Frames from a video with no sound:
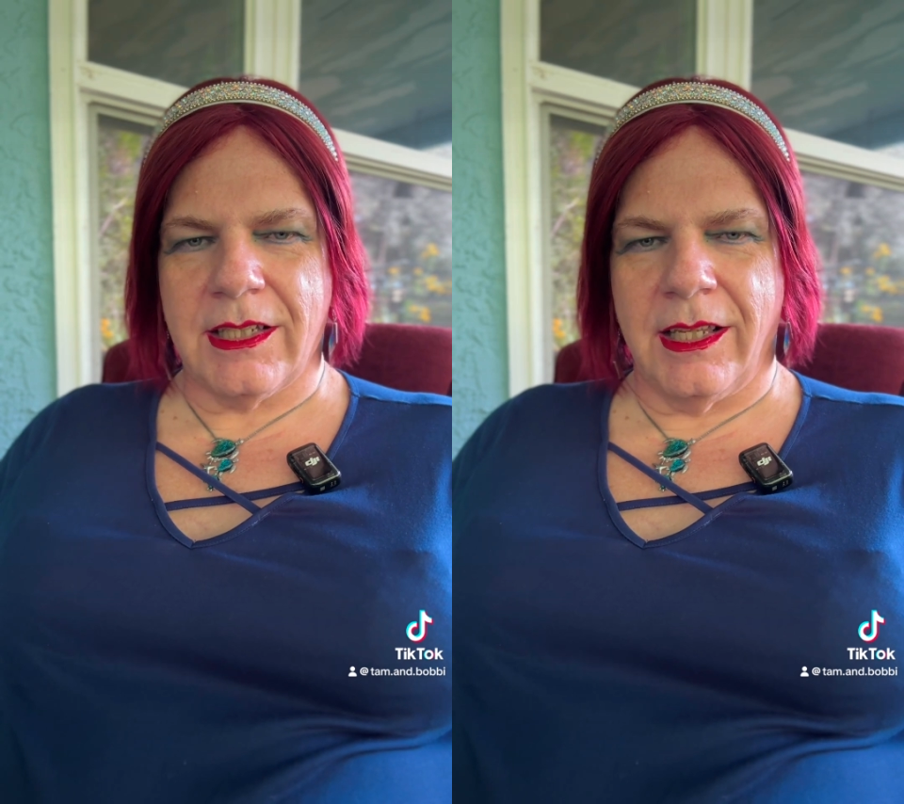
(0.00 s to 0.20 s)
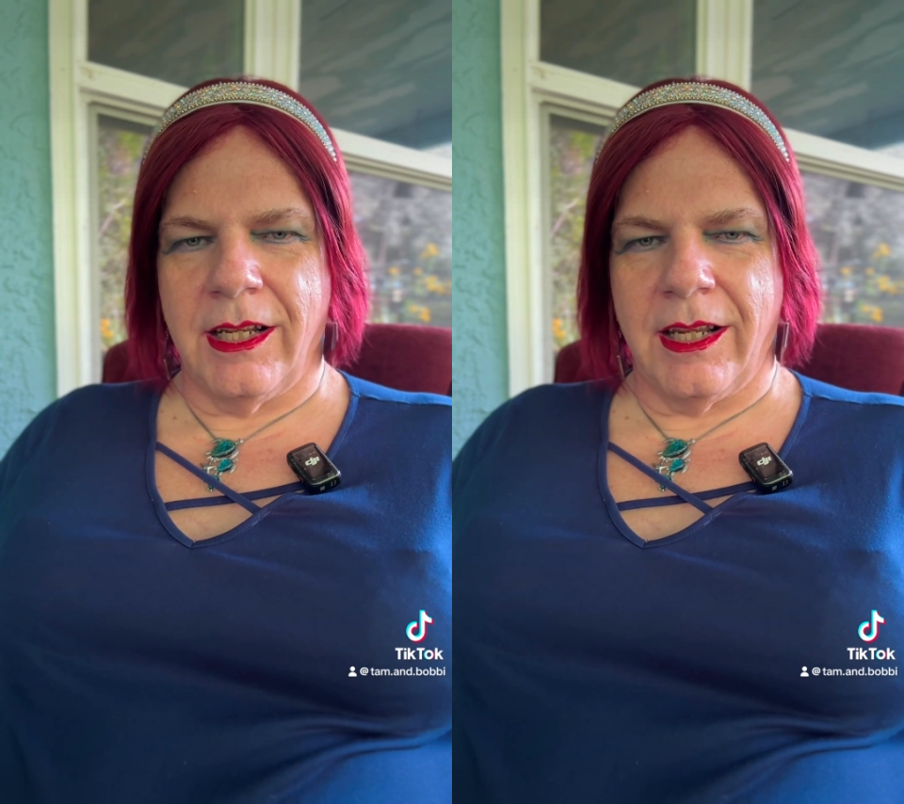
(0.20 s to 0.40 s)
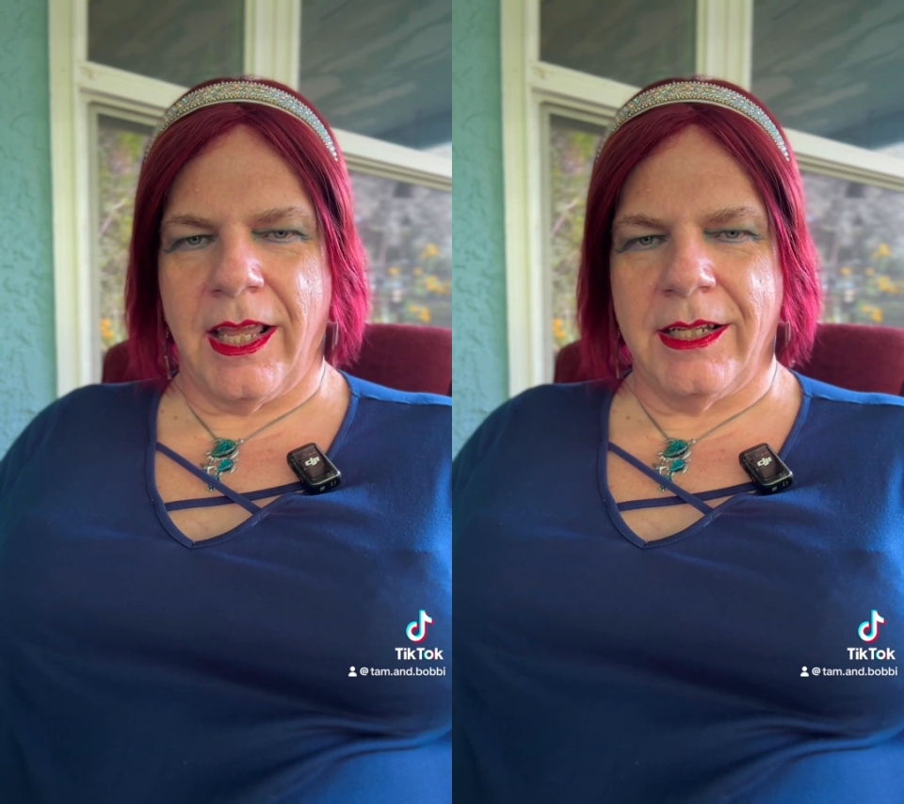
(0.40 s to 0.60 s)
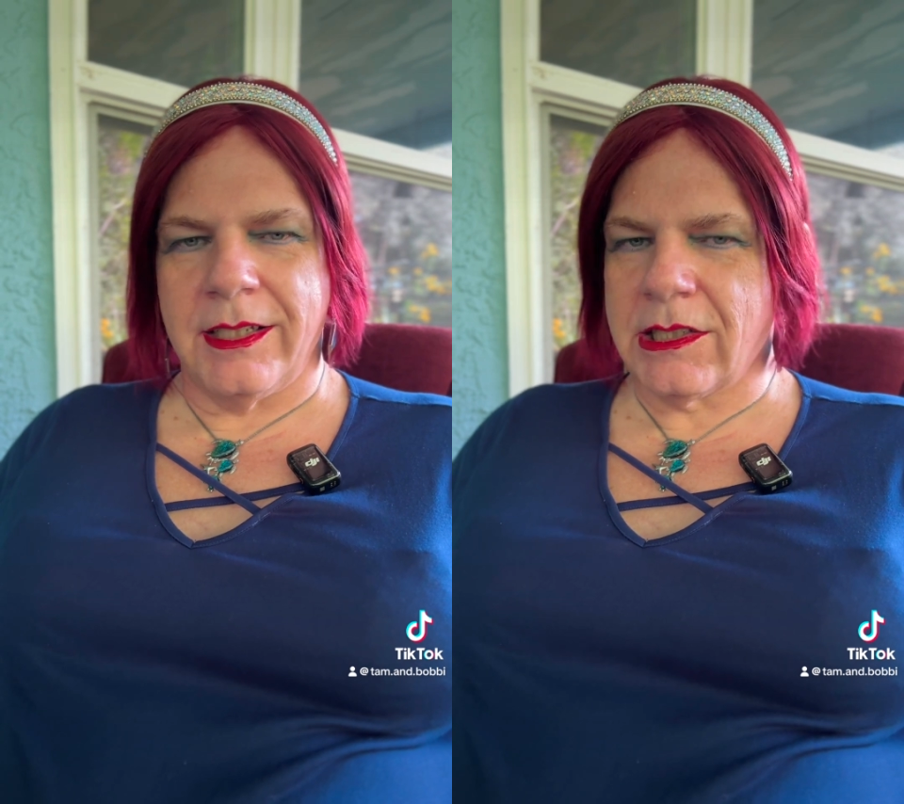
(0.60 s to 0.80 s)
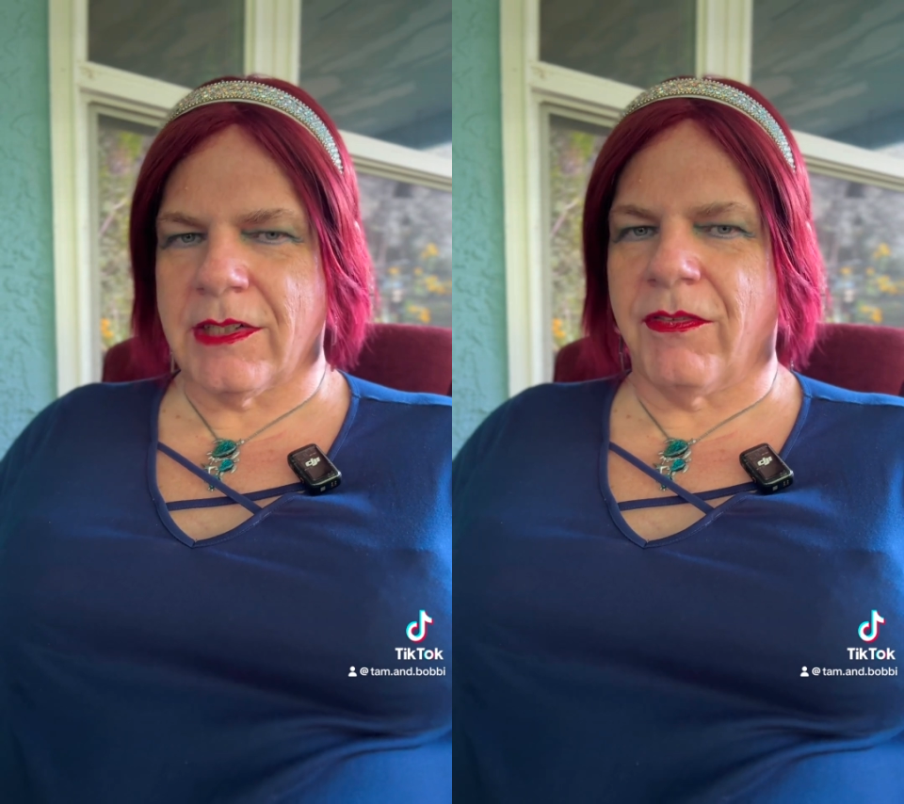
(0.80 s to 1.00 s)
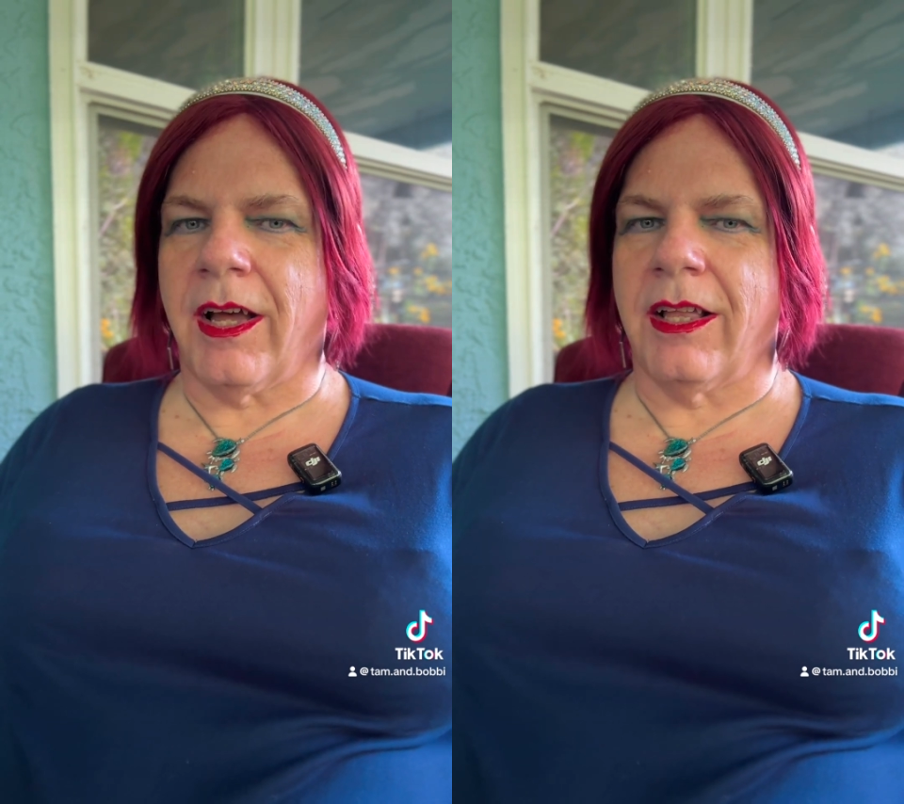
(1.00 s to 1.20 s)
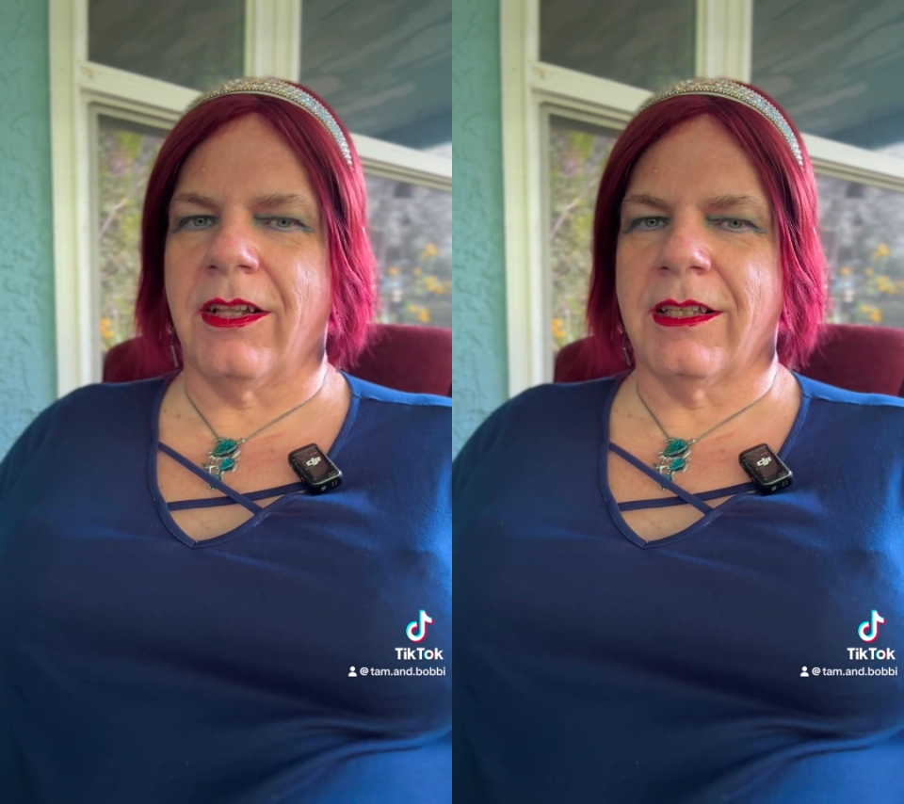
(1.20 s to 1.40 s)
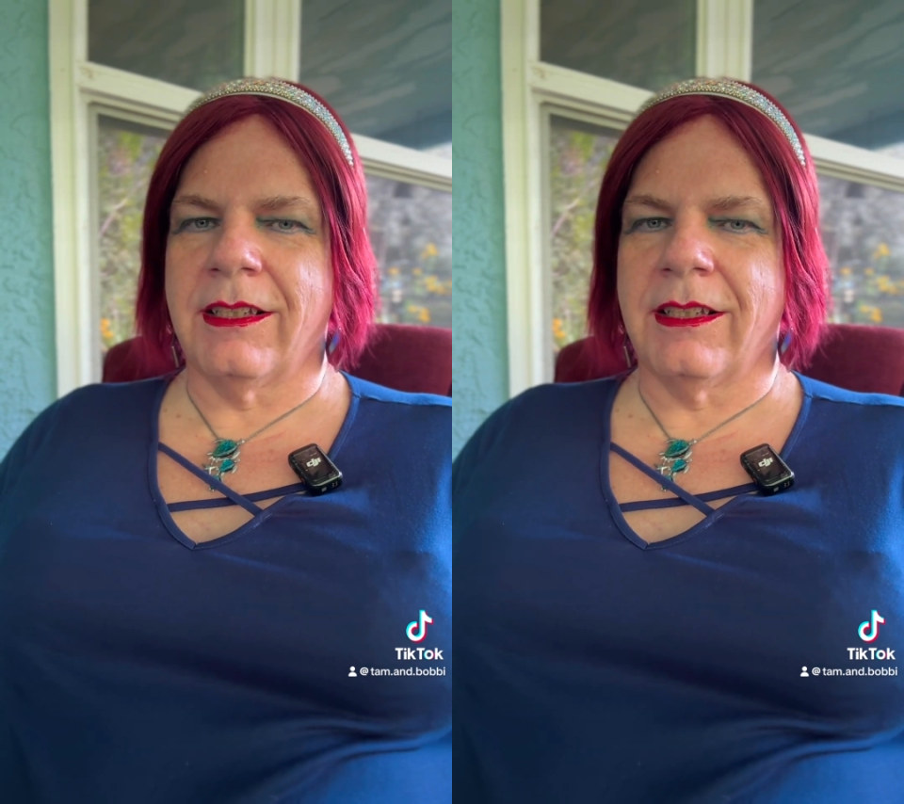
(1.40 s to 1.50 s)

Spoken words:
in a disk file.